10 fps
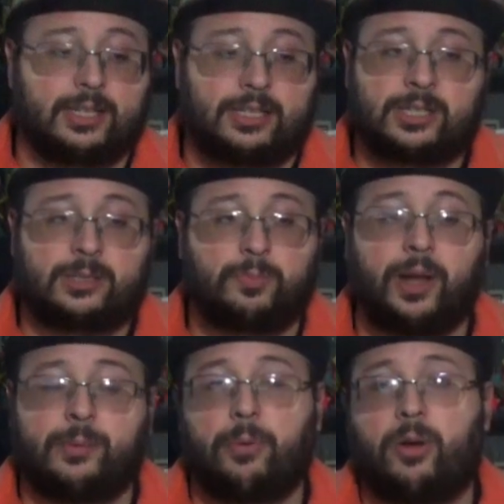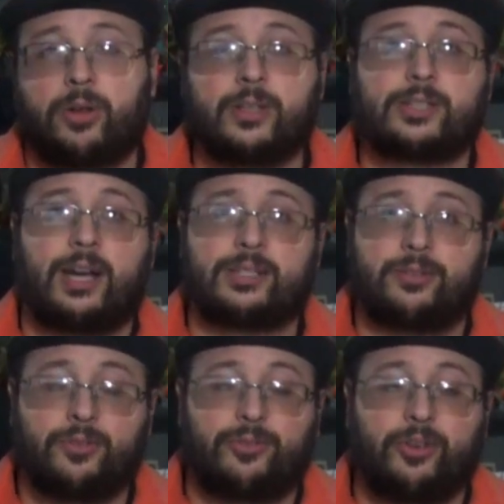a spike ball. This guy's a
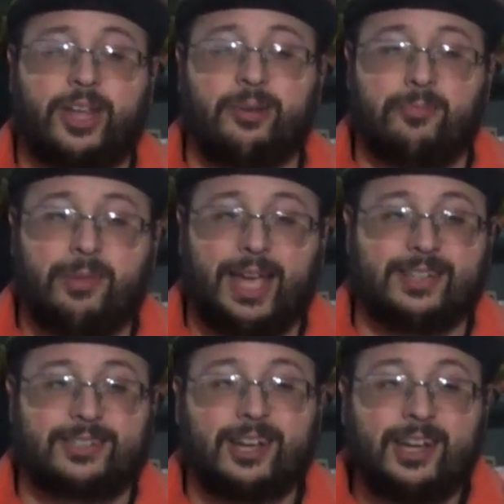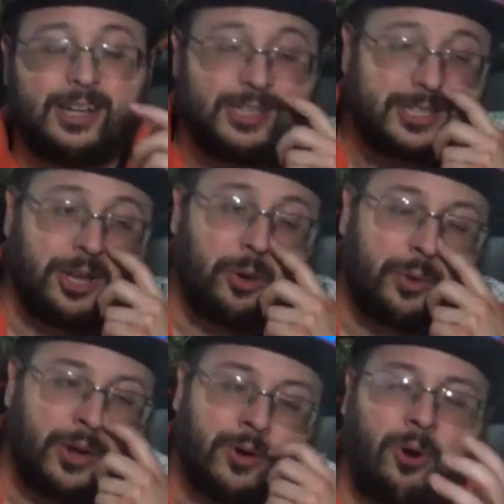freaking mace. So
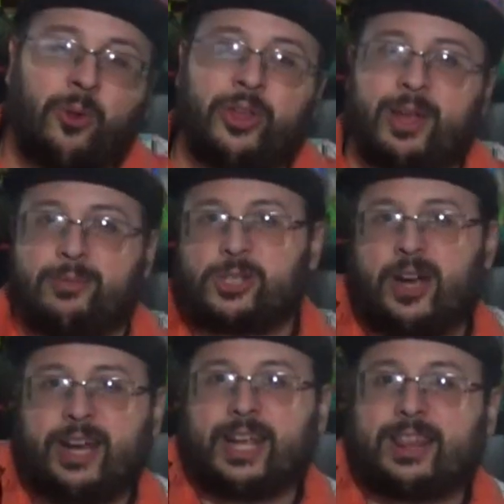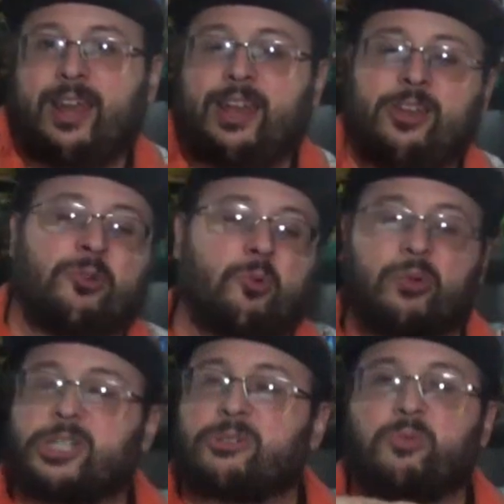when you're holding him and trying to get that in,
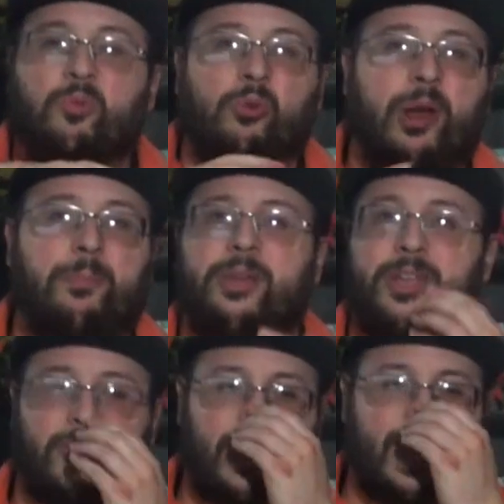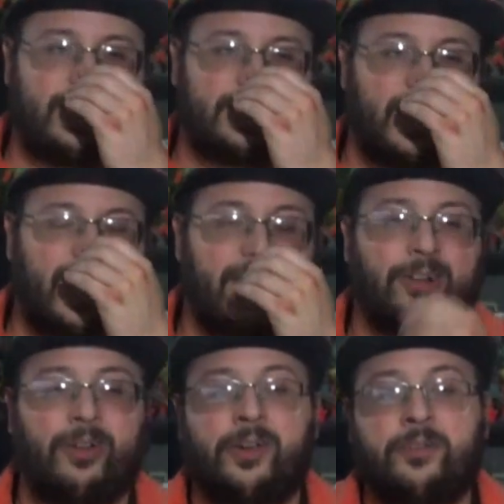you're just ripping your hands to
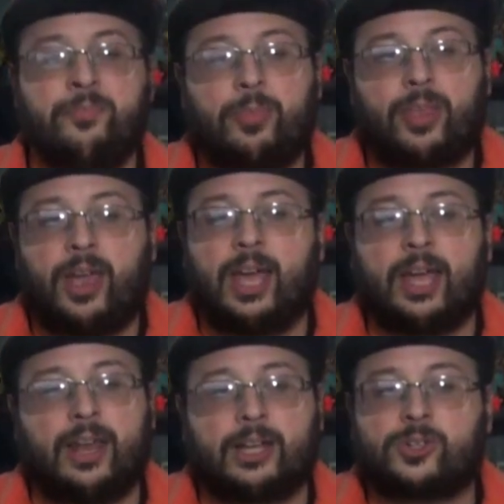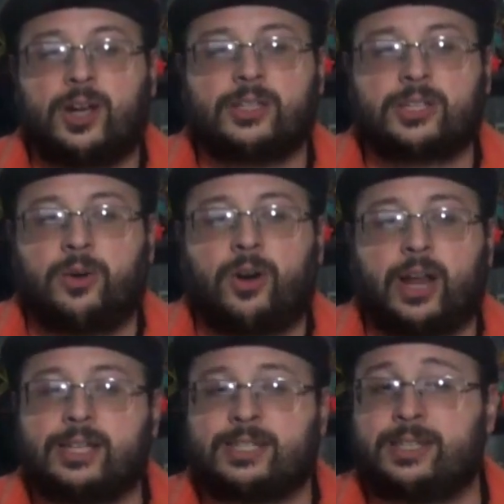hell. And I tried so
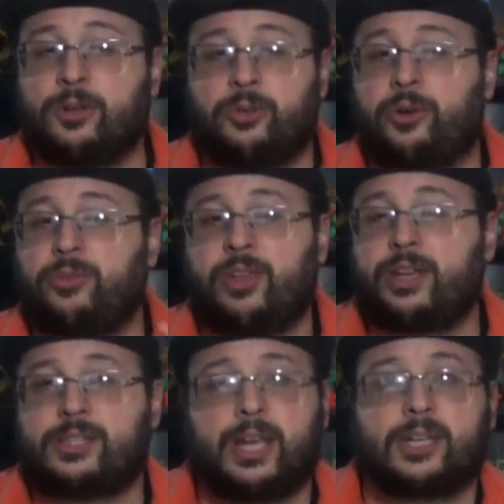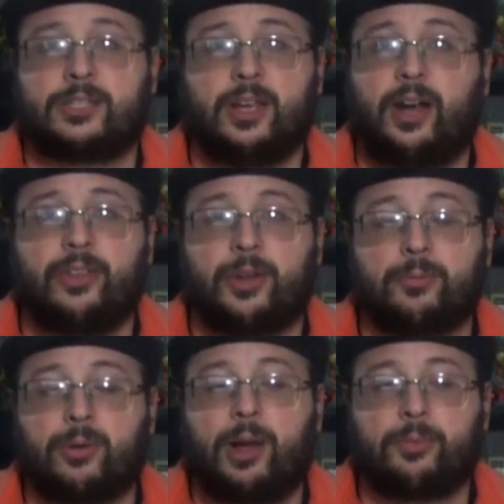hard, I still don't think it's actually on there
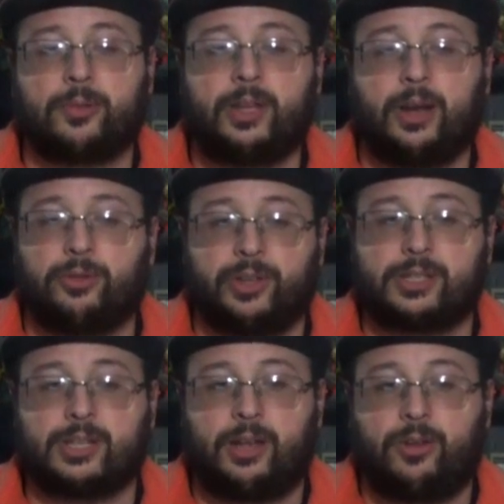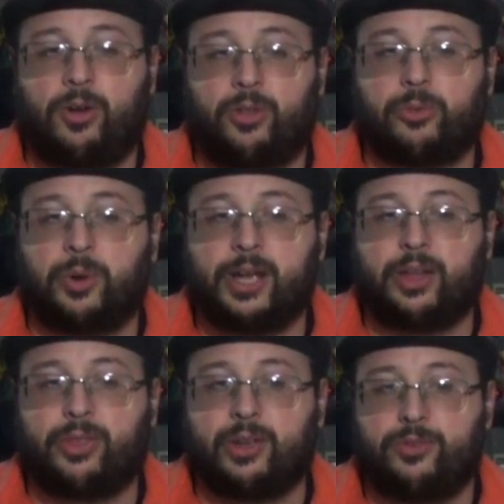properly. I don't think it's on all the way.
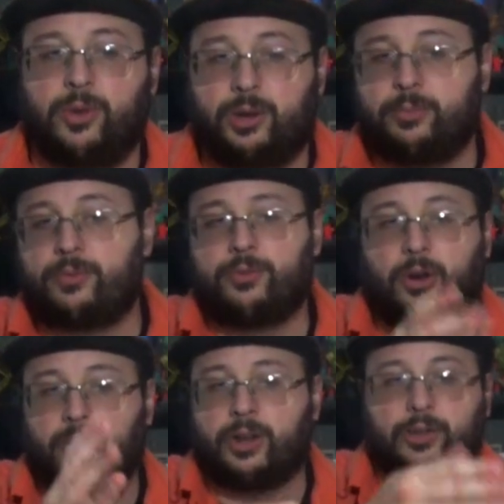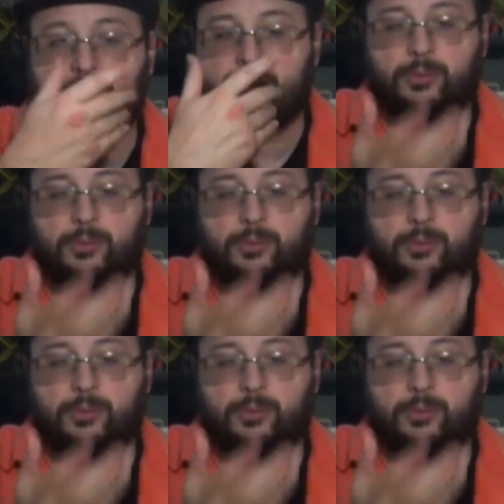I think if you hit him hard enough, his